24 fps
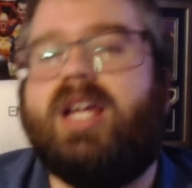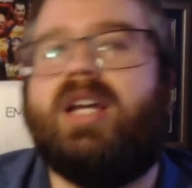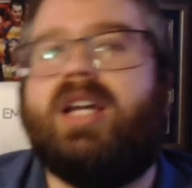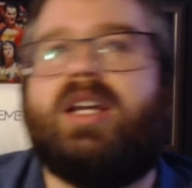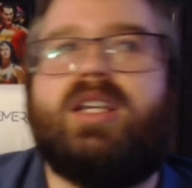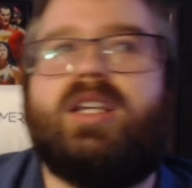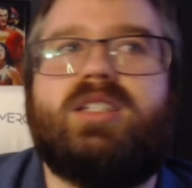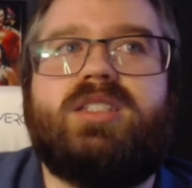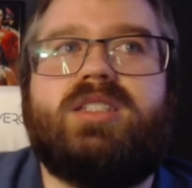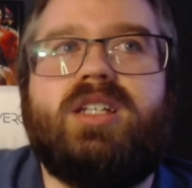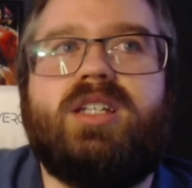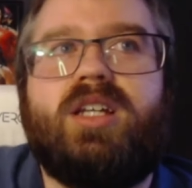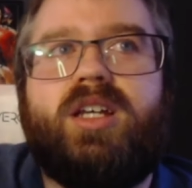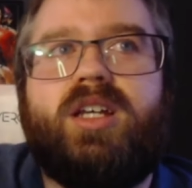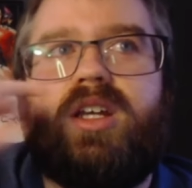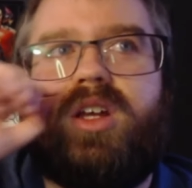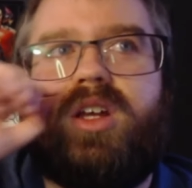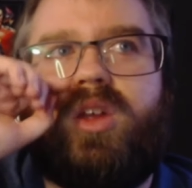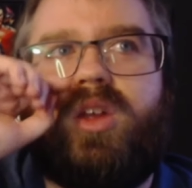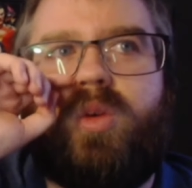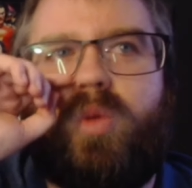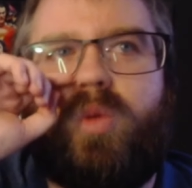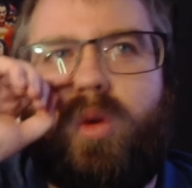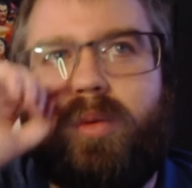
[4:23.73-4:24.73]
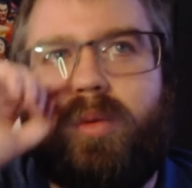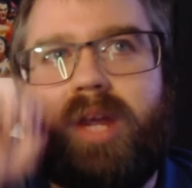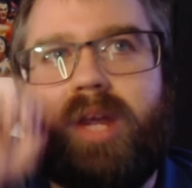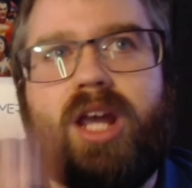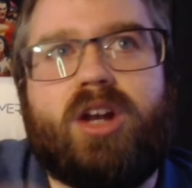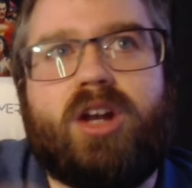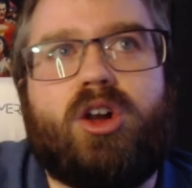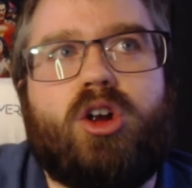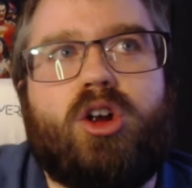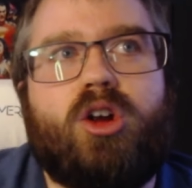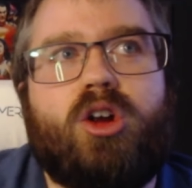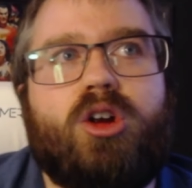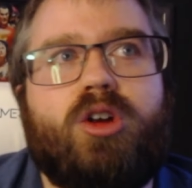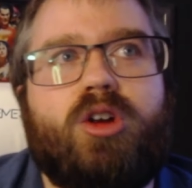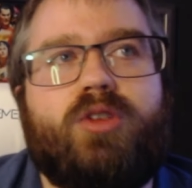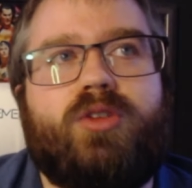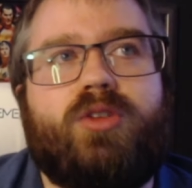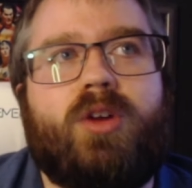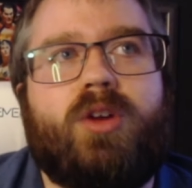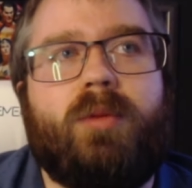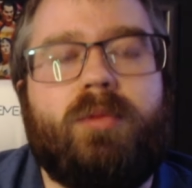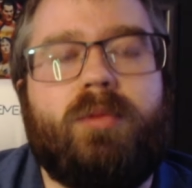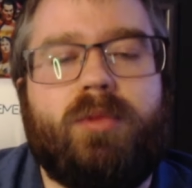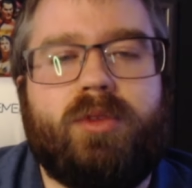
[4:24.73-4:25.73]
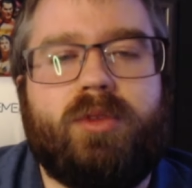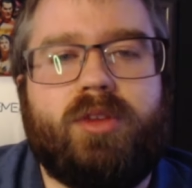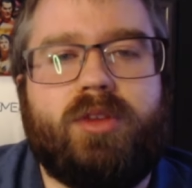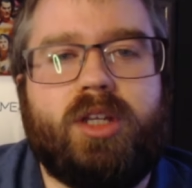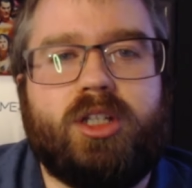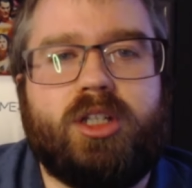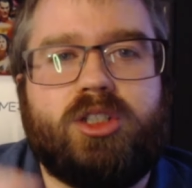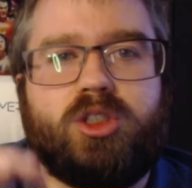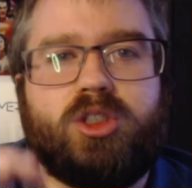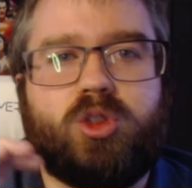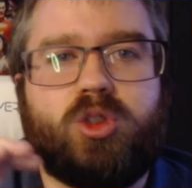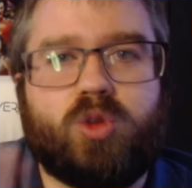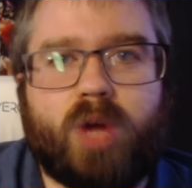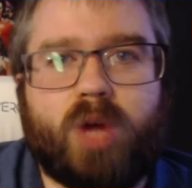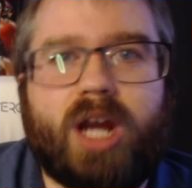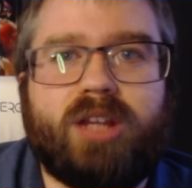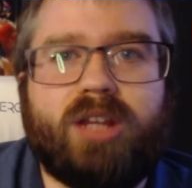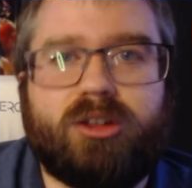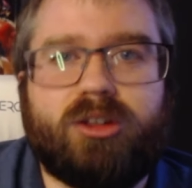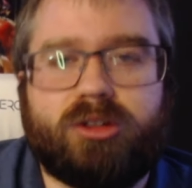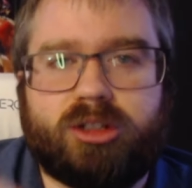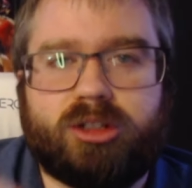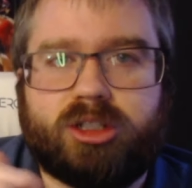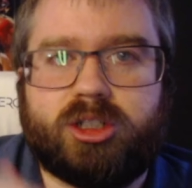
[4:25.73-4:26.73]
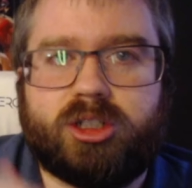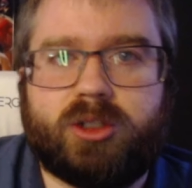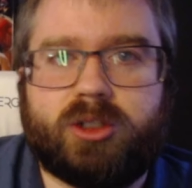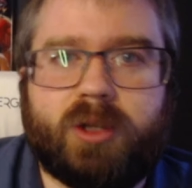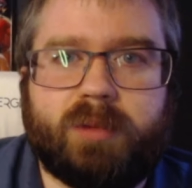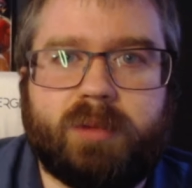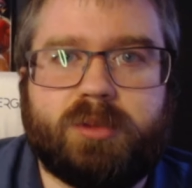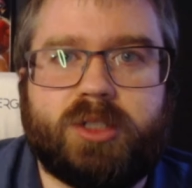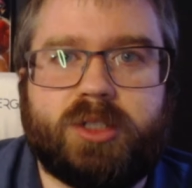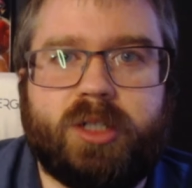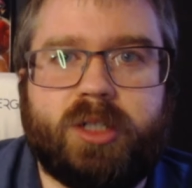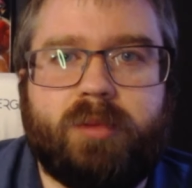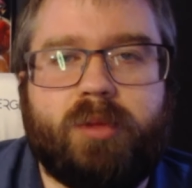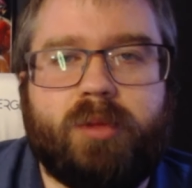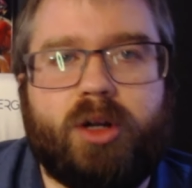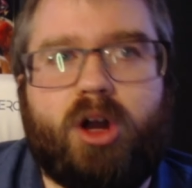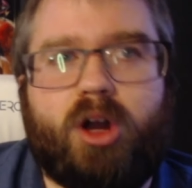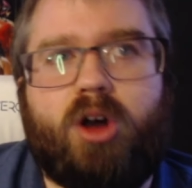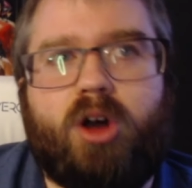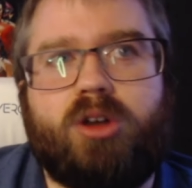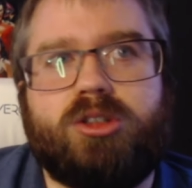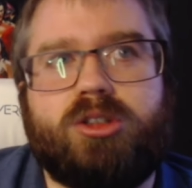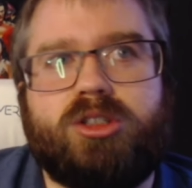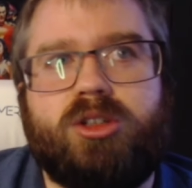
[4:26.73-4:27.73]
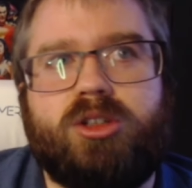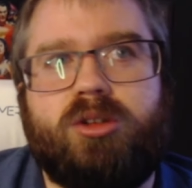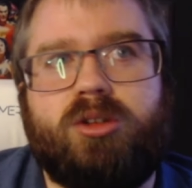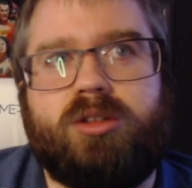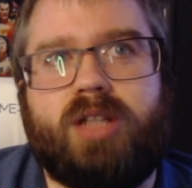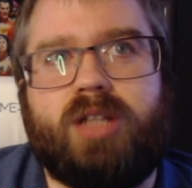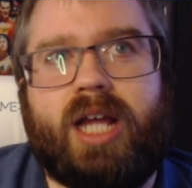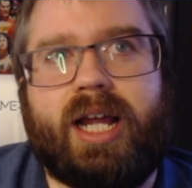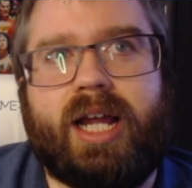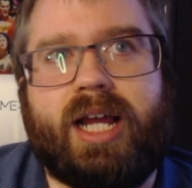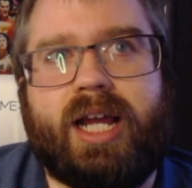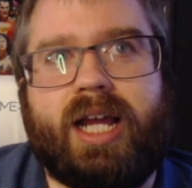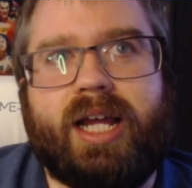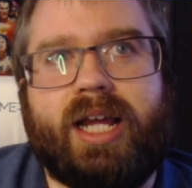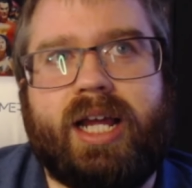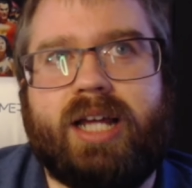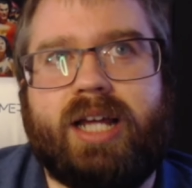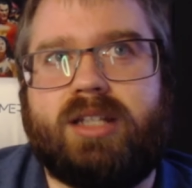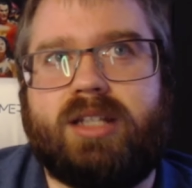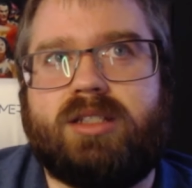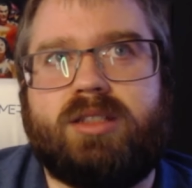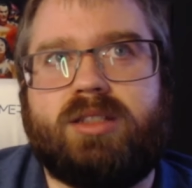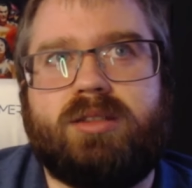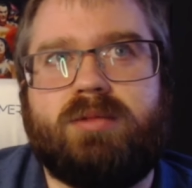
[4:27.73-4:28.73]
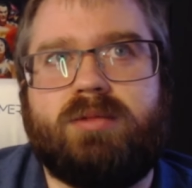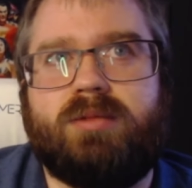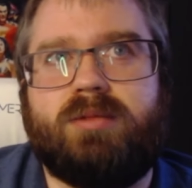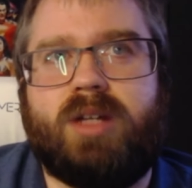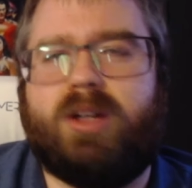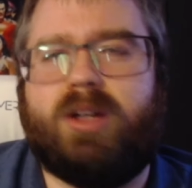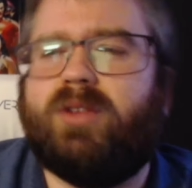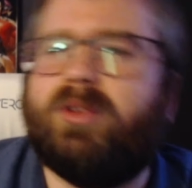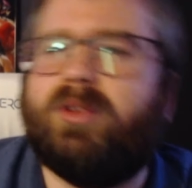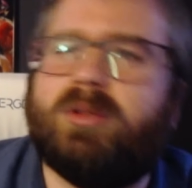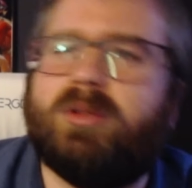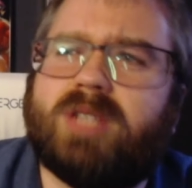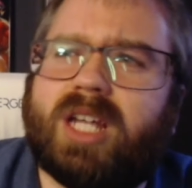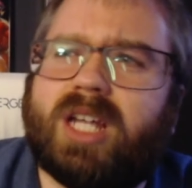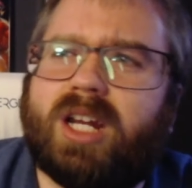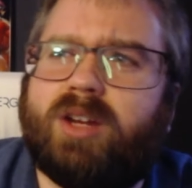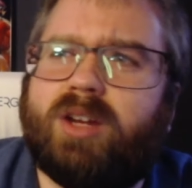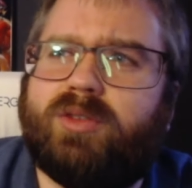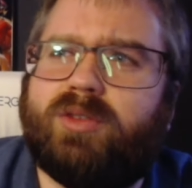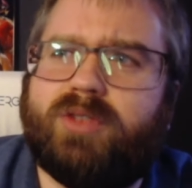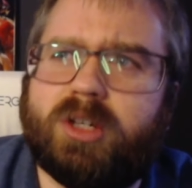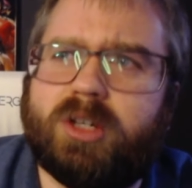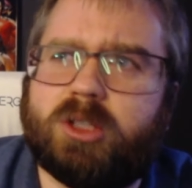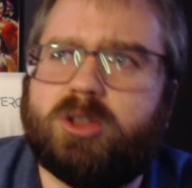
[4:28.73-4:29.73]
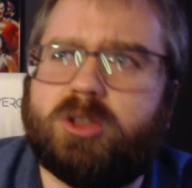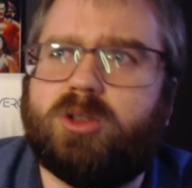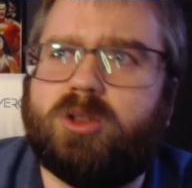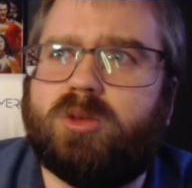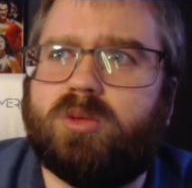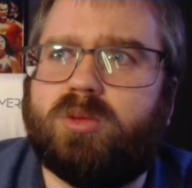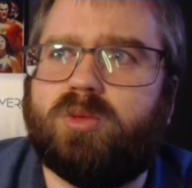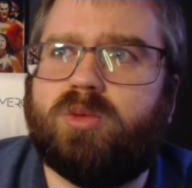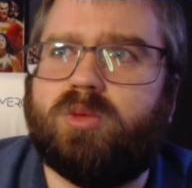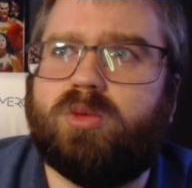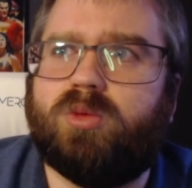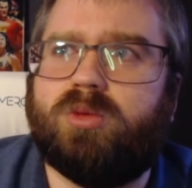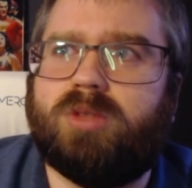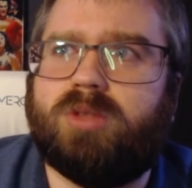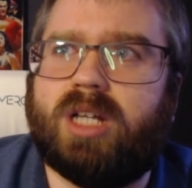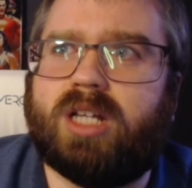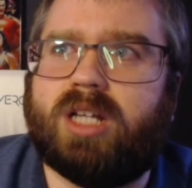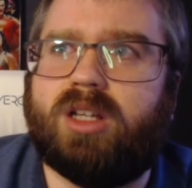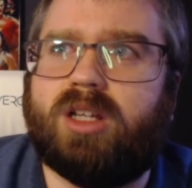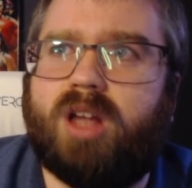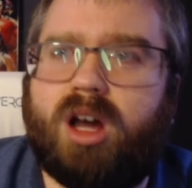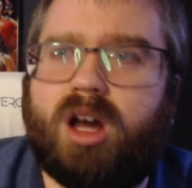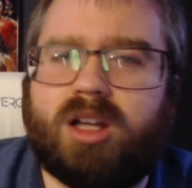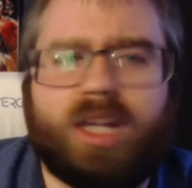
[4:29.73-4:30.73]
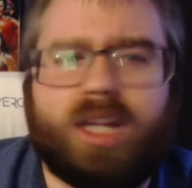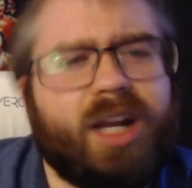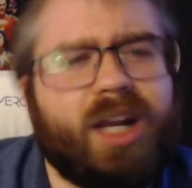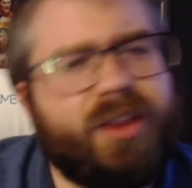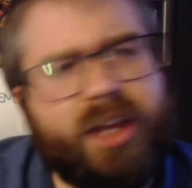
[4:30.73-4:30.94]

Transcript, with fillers: Because what we had heard from the trailer description, but also like I guess I don't know if it was like an official like logline.